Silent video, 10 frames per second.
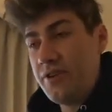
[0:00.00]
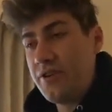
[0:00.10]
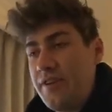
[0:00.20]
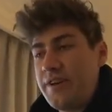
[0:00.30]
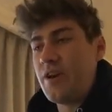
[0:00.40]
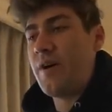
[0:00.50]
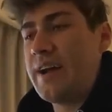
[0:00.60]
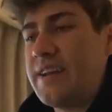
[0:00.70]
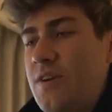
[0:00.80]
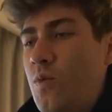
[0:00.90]
literally no
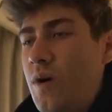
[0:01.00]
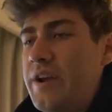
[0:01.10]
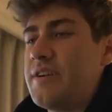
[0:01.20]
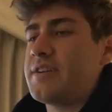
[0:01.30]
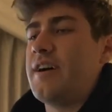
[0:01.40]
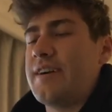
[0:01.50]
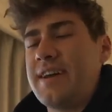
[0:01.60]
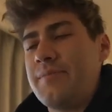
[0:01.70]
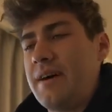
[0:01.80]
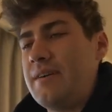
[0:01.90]
idea what you're
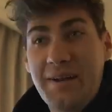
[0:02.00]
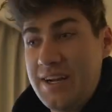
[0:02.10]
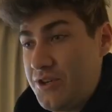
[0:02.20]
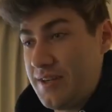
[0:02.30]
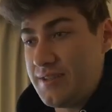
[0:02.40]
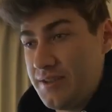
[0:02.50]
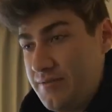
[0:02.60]
talking about, but I trust